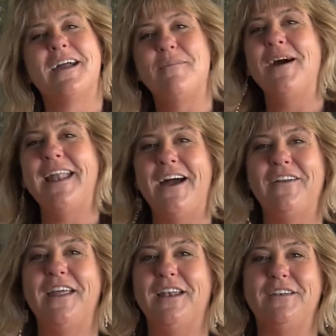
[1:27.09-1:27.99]
Come on
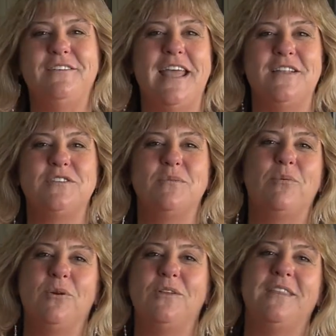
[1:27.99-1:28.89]
out and, and
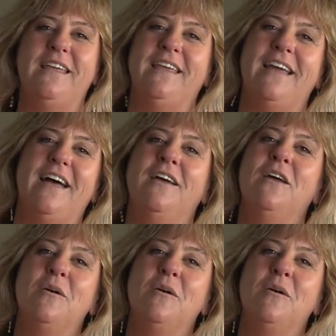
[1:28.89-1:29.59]
support the uh,